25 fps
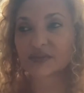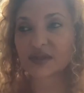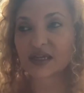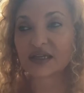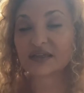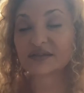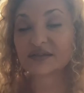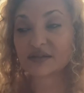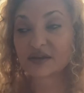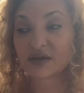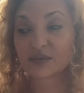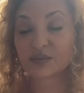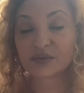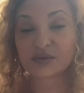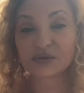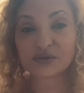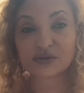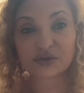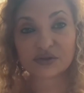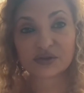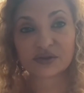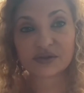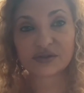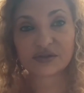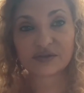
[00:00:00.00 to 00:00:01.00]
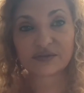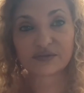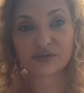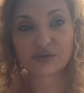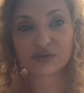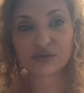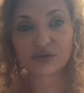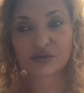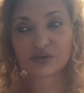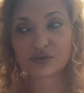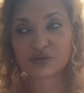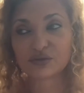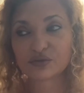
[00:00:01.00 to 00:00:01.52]
It's an opportunity for
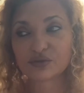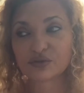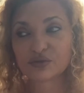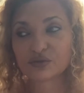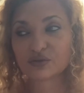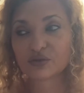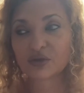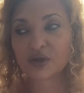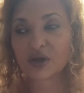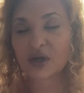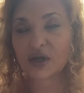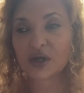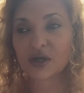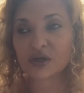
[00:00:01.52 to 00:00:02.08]
you to